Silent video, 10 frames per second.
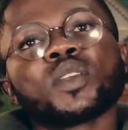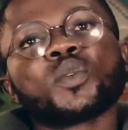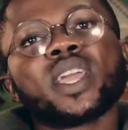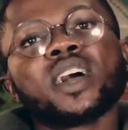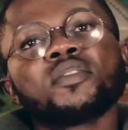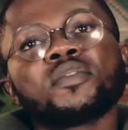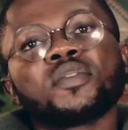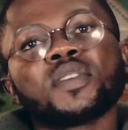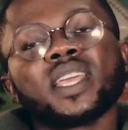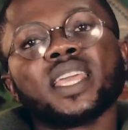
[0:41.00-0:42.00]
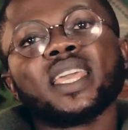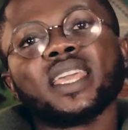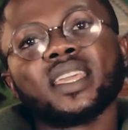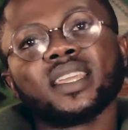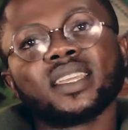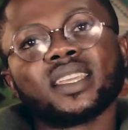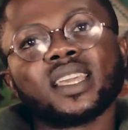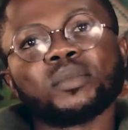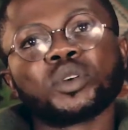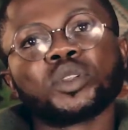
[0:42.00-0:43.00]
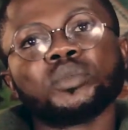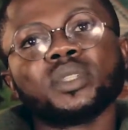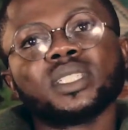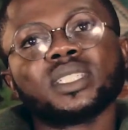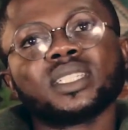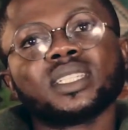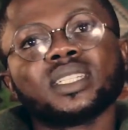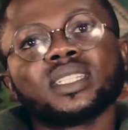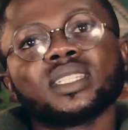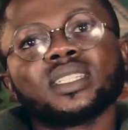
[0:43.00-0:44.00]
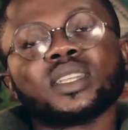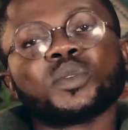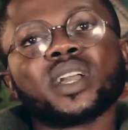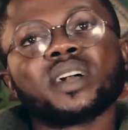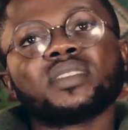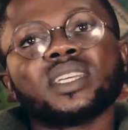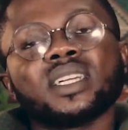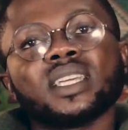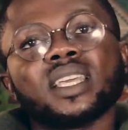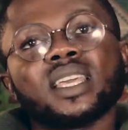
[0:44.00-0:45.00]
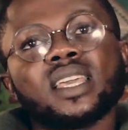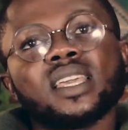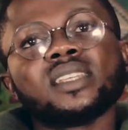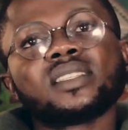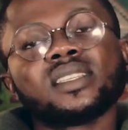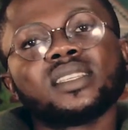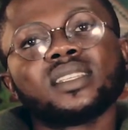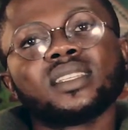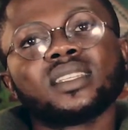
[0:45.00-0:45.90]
We have AA hemoglobin, then we have the AC,